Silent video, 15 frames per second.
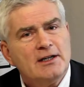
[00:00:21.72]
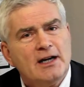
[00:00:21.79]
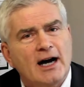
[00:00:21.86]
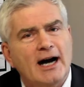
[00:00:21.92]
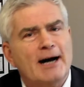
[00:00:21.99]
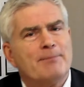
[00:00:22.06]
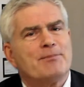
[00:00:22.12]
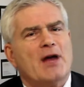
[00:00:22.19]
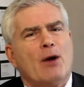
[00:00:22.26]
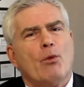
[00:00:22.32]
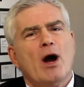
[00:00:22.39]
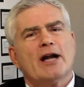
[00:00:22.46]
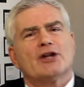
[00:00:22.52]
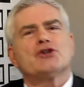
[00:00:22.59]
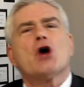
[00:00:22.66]
I
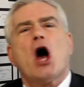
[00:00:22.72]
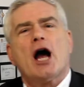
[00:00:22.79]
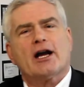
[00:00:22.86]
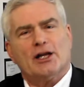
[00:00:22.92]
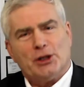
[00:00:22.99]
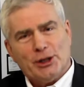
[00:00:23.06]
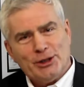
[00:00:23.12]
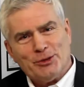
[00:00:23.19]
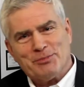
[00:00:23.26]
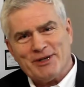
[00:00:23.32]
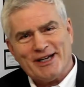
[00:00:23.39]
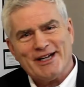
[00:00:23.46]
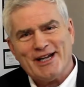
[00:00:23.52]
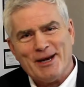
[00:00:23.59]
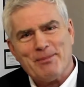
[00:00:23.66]
want to talk a little
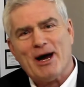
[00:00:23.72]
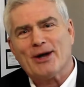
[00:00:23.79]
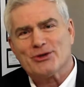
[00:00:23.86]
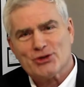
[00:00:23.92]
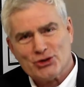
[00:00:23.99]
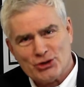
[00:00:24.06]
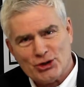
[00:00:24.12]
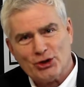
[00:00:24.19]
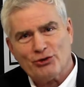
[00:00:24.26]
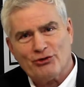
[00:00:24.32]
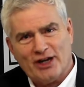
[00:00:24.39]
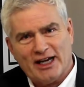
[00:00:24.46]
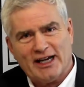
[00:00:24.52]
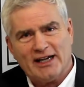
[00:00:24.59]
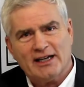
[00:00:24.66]
bit about
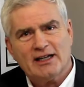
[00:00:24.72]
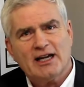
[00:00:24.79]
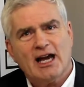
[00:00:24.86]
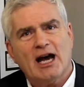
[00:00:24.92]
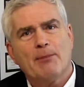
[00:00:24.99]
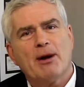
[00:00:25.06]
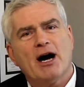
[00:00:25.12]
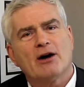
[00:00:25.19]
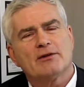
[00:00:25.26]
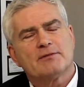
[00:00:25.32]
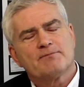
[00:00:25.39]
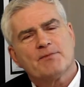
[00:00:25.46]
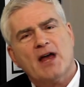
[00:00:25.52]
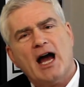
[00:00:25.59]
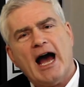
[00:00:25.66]
surveying, about
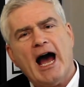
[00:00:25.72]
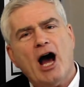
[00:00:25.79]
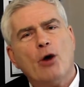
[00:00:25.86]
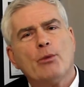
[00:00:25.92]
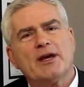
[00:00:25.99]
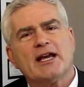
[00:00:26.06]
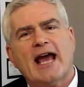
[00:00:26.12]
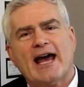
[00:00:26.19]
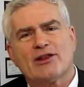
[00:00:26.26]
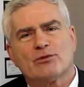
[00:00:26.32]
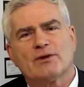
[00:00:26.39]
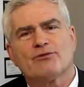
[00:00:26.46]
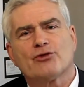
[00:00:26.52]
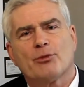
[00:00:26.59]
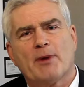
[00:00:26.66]
how we gather
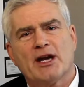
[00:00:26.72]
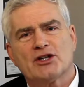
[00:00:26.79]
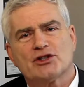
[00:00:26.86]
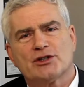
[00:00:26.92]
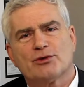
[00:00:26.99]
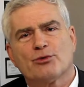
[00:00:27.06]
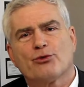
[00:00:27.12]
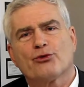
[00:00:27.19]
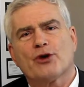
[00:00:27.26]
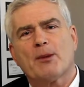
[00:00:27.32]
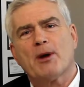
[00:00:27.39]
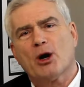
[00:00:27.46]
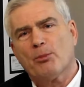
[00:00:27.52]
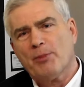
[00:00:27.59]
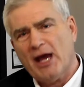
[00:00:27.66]
information from
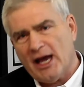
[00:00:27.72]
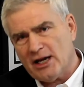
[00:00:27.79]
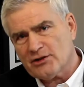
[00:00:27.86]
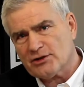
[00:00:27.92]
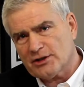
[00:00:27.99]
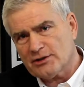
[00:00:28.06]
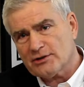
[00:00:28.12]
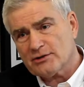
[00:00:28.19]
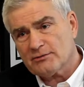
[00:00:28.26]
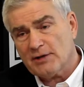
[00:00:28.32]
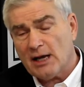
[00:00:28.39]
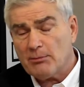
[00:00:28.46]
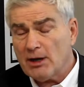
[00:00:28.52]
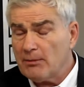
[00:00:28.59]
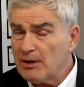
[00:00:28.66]
our patients
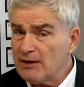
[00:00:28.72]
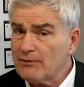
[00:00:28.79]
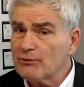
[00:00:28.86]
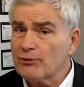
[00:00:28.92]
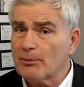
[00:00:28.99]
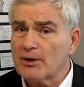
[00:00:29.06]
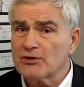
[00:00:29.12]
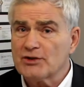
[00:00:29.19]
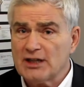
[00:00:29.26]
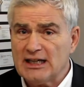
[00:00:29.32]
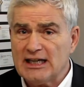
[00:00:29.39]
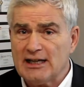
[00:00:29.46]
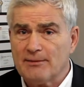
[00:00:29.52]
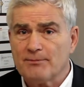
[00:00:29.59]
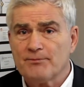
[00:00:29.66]
and maybe even from our
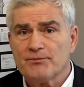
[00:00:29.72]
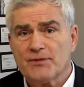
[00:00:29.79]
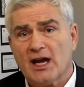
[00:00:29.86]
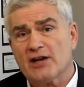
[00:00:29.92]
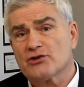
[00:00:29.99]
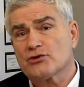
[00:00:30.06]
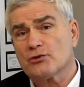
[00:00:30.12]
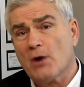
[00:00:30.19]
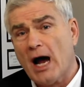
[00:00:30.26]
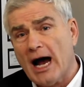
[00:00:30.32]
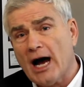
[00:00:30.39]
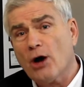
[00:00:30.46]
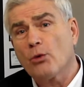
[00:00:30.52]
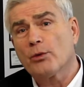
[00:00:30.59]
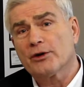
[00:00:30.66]
team as to
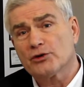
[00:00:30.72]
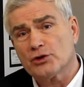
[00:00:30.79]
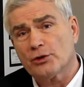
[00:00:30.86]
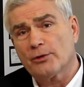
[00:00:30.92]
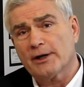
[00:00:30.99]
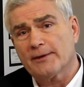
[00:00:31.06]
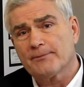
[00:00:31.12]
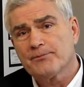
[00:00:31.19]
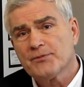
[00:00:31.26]
how we're doing.